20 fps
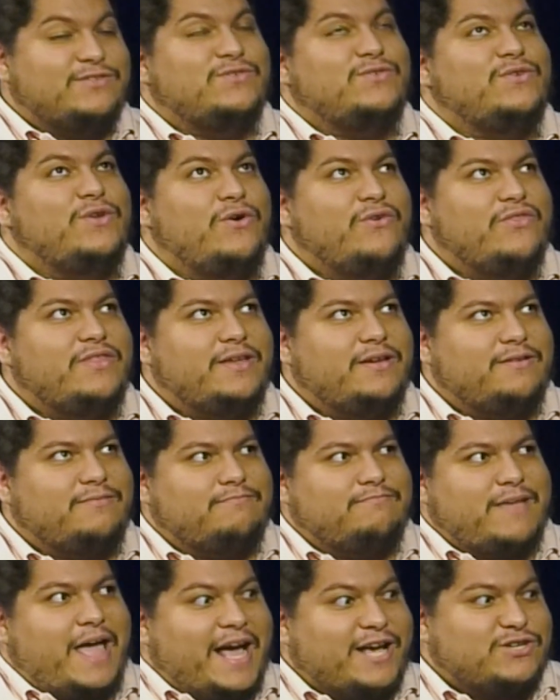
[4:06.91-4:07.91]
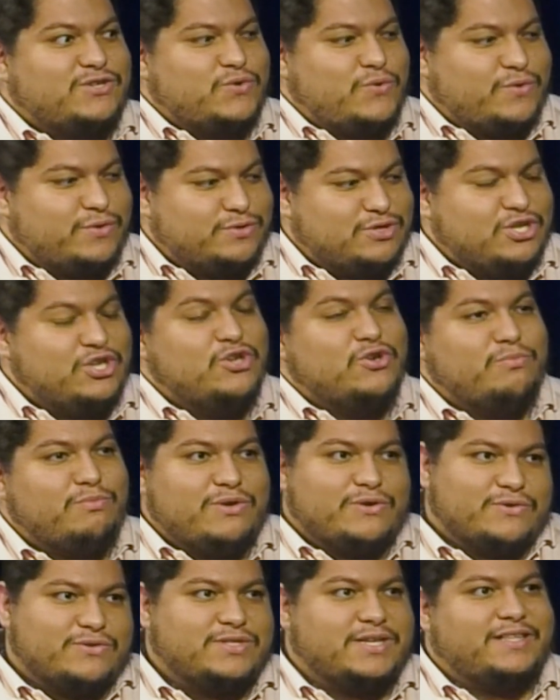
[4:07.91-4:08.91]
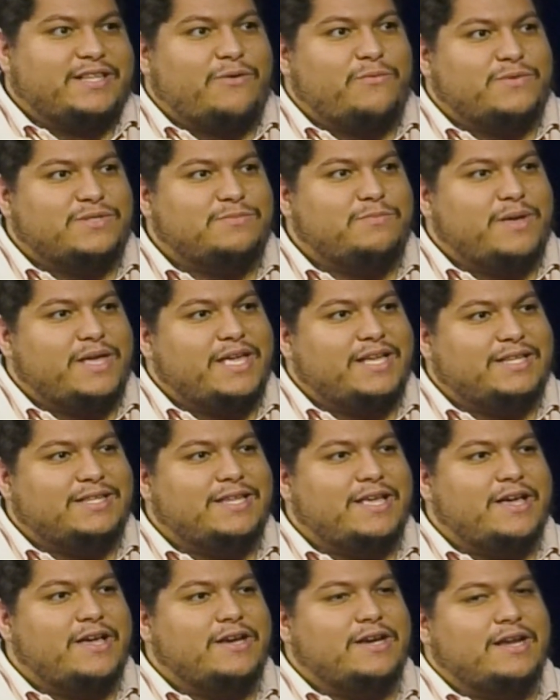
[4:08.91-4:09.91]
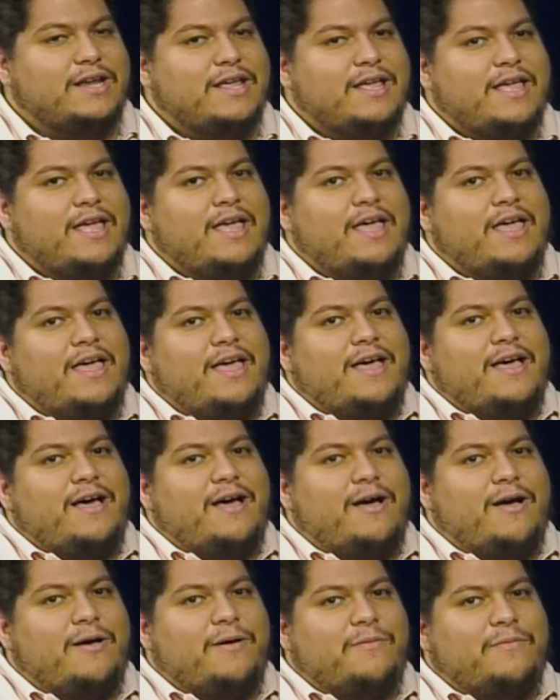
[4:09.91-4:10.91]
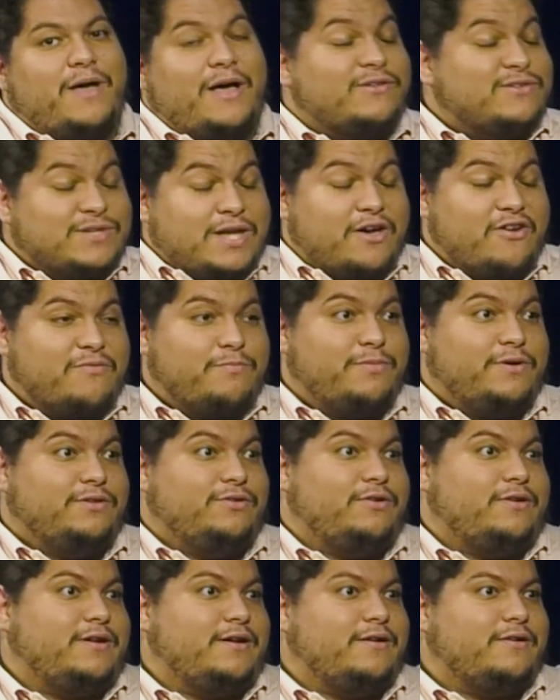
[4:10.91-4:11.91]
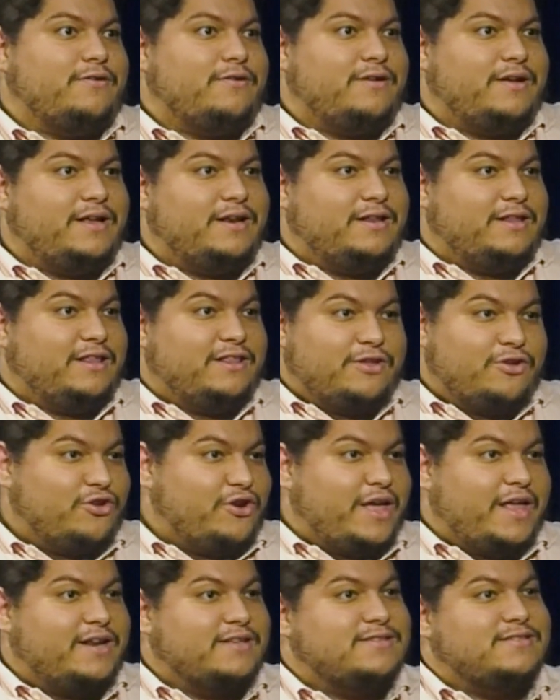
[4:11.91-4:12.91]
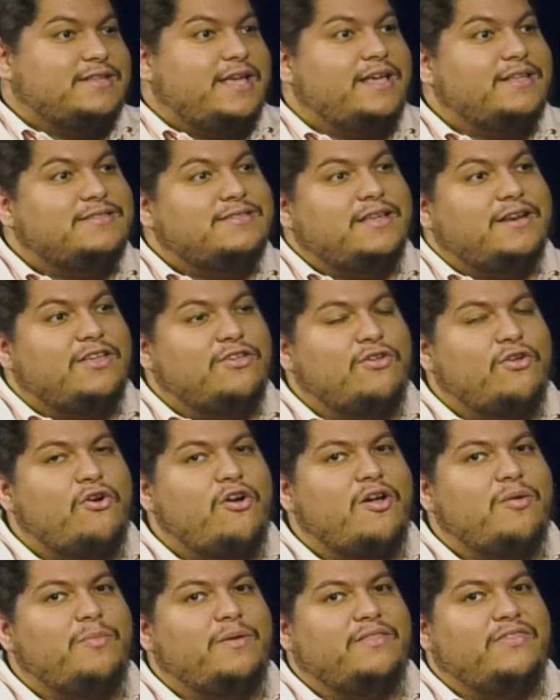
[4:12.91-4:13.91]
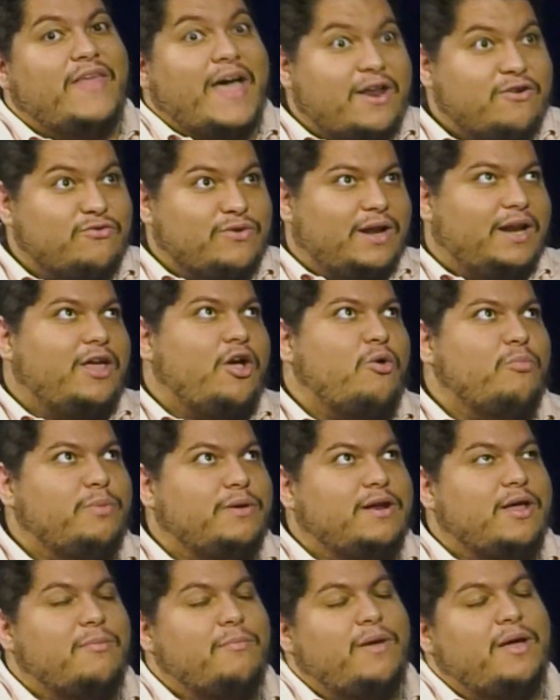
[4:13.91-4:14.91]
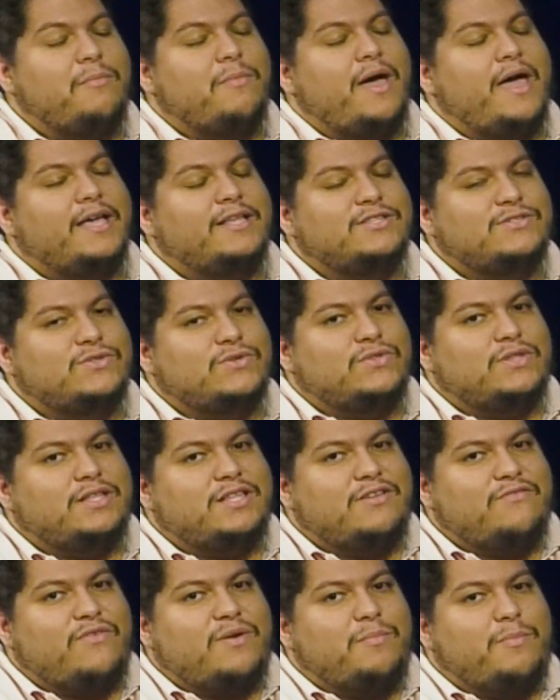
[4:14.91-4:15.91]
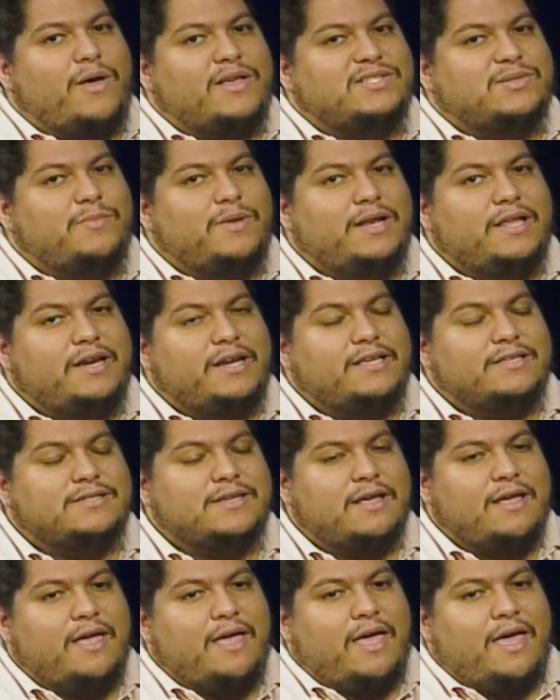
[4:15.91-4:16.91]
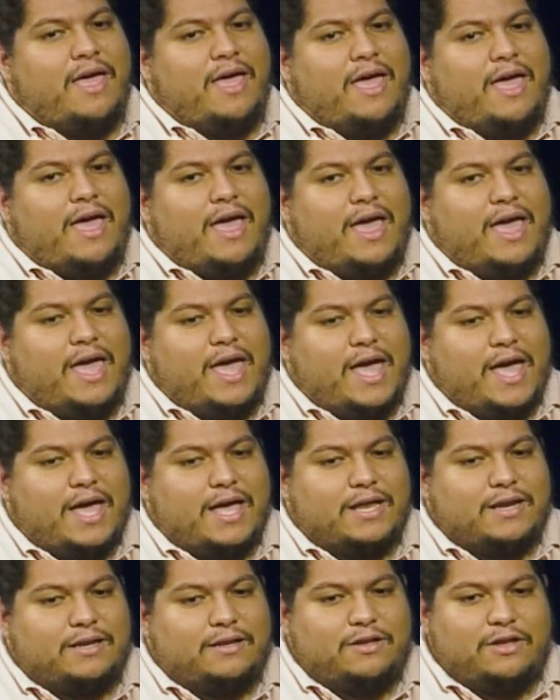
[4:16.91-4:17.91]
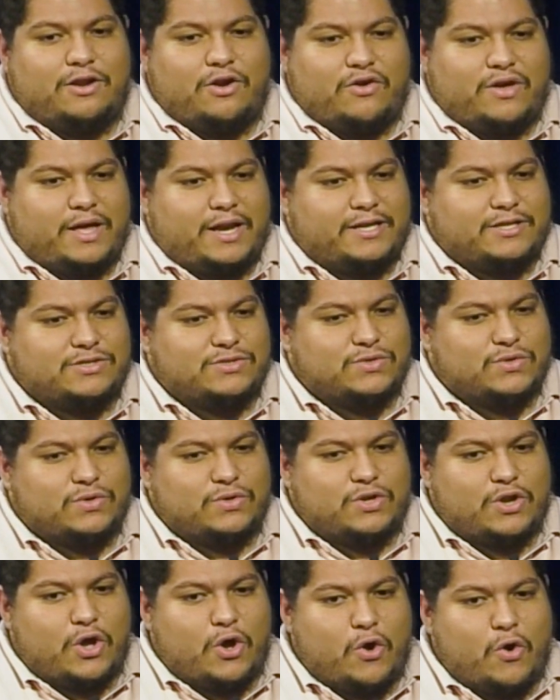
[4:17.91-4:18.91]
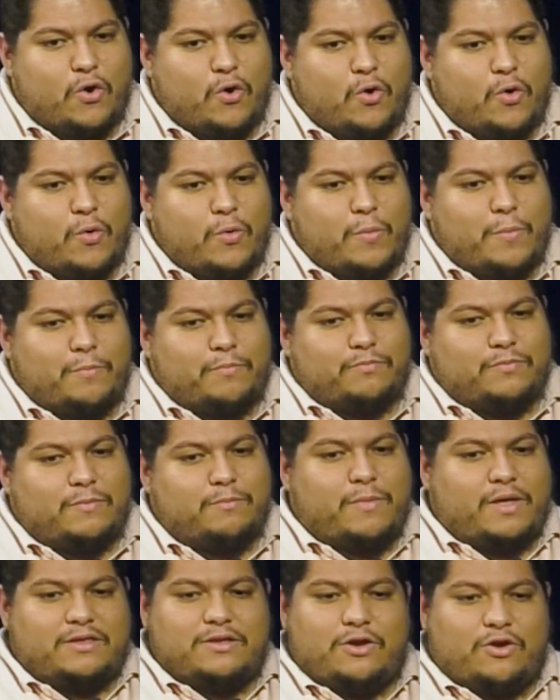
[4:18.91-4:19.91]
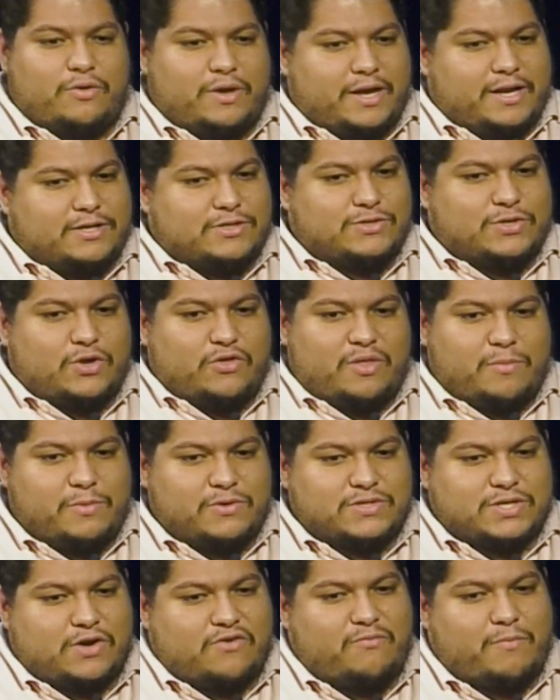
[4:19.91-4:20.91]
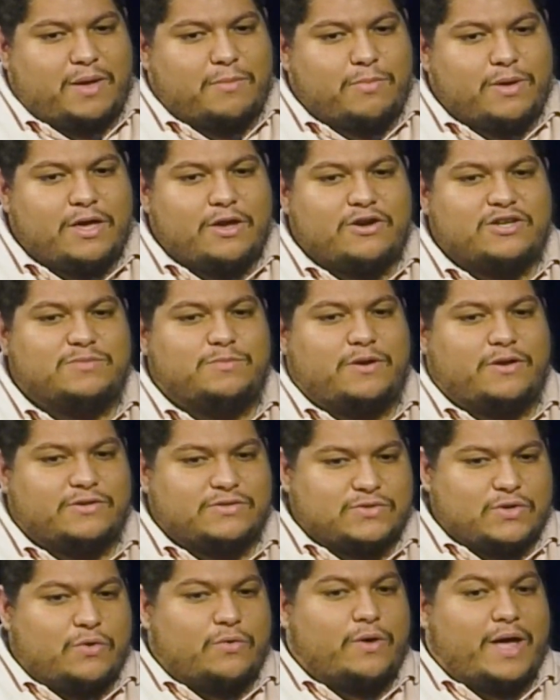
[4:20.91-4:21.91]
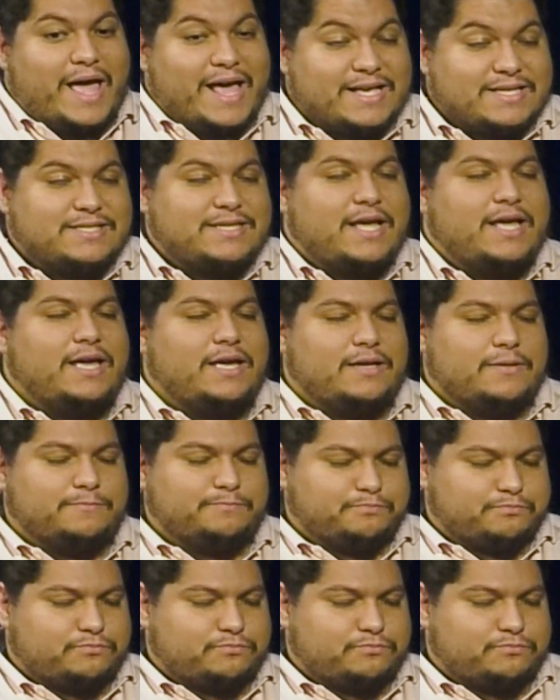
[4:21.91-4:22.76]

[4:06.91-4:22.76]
to know the actual new music that was being done um, outside of Puerto Rico and in the United States and in Europe, and that really opened up my mind to the different possibilities. And you know, getting to know, you know, getting to know the music of my peers, but also as I